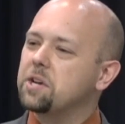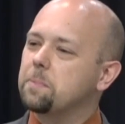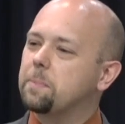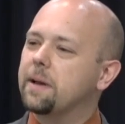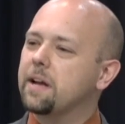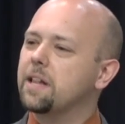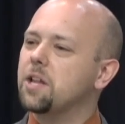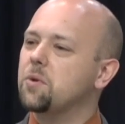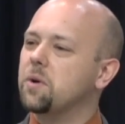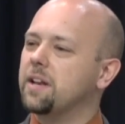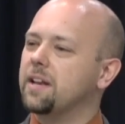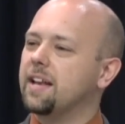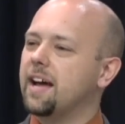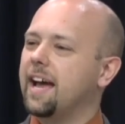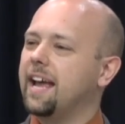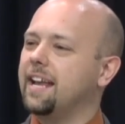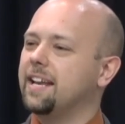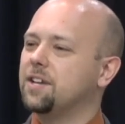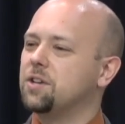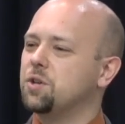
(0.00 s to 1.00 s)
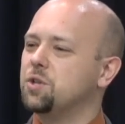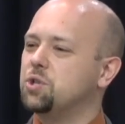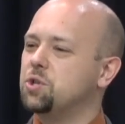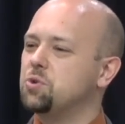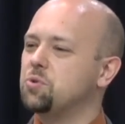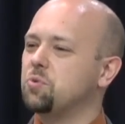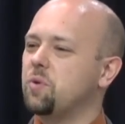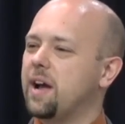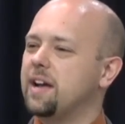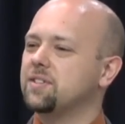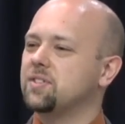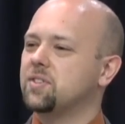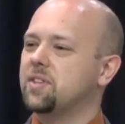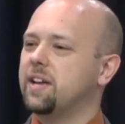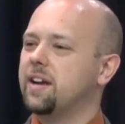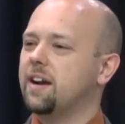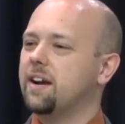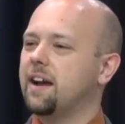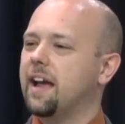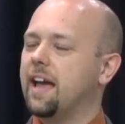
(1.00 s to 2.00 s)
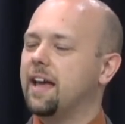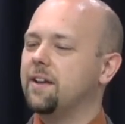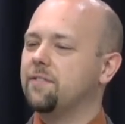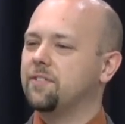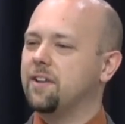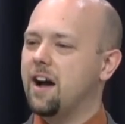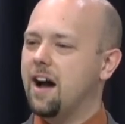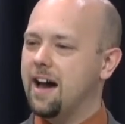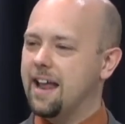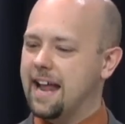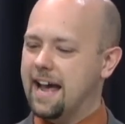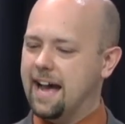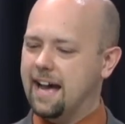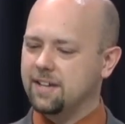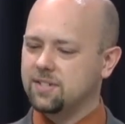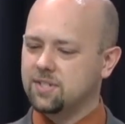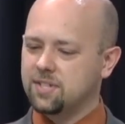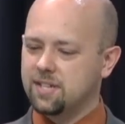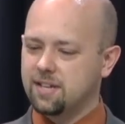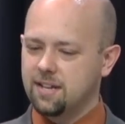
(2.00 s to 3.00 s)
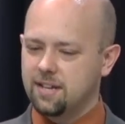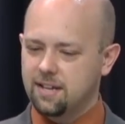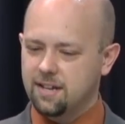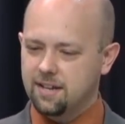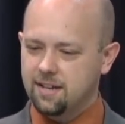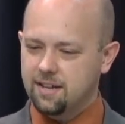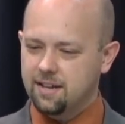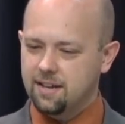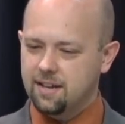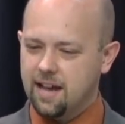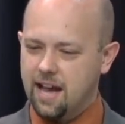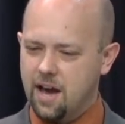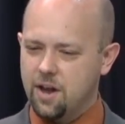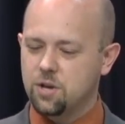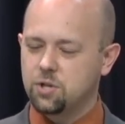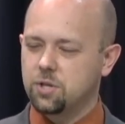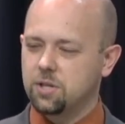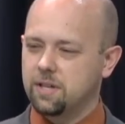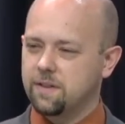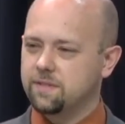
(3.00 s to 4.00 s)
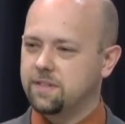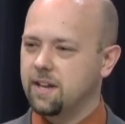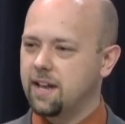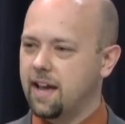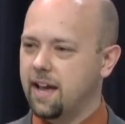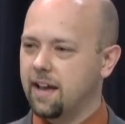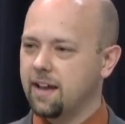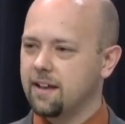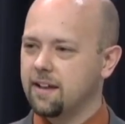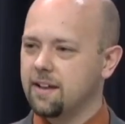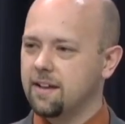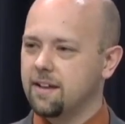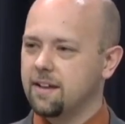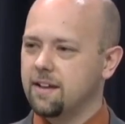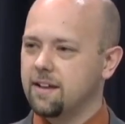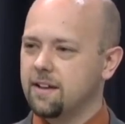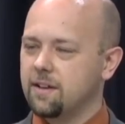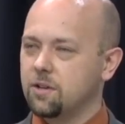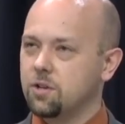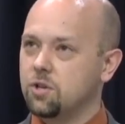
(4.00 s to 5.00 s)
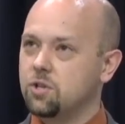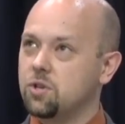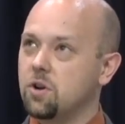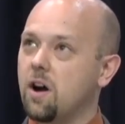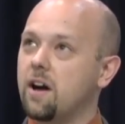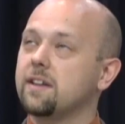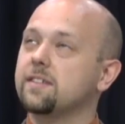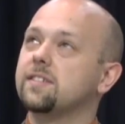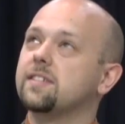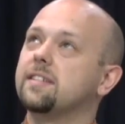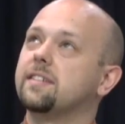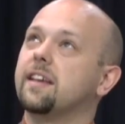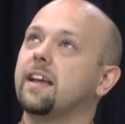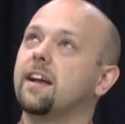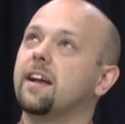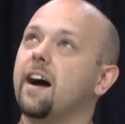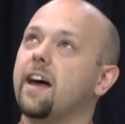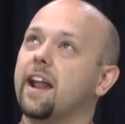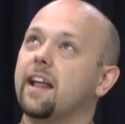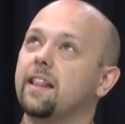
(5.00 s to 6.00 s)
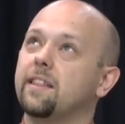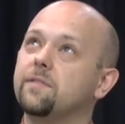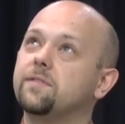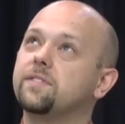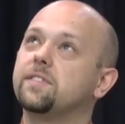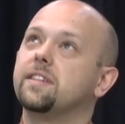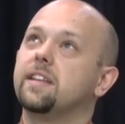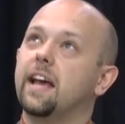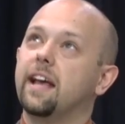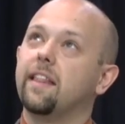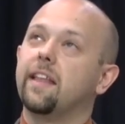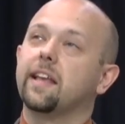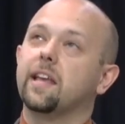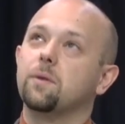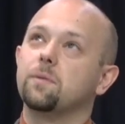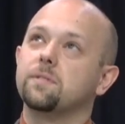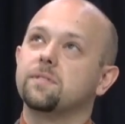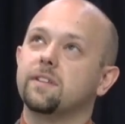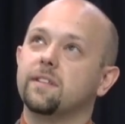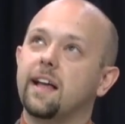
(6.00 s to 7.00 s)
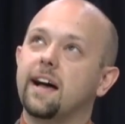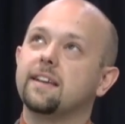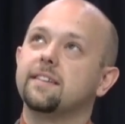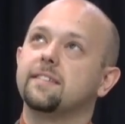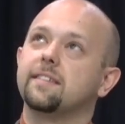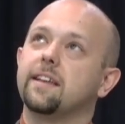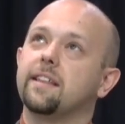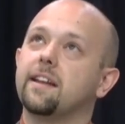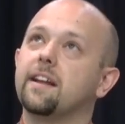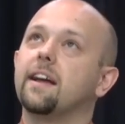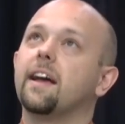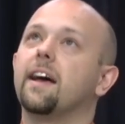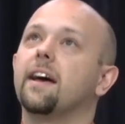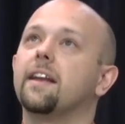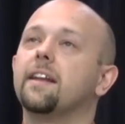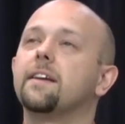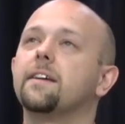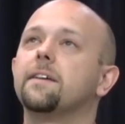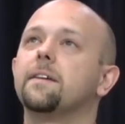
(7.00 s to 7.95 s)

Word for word: your pillow at night, could you rest there? And if God asked, How did you live today? Could you honestly say, God, I lived today like it was the last day that I had?